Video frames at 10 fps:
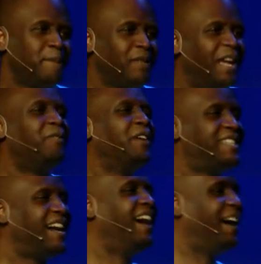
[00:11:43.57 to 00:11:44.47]
Every
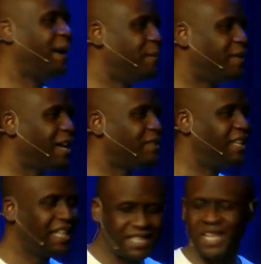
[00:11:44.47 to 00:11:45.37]
time that
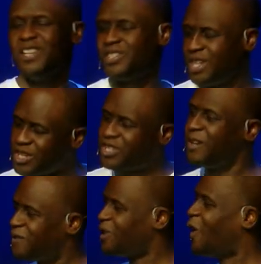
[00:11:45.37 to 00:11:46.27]
the attention is
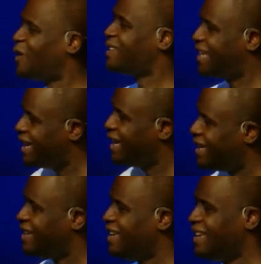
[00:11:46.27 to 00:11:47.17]
shifted on
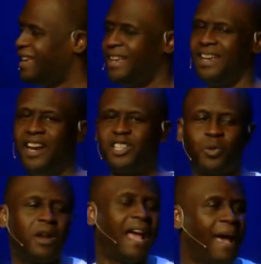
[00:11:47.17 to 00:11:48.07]
Ken, here's
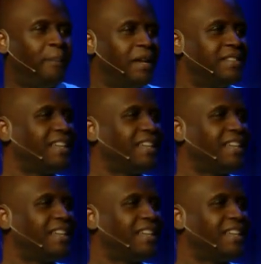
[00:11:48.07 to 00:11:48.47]
what happens.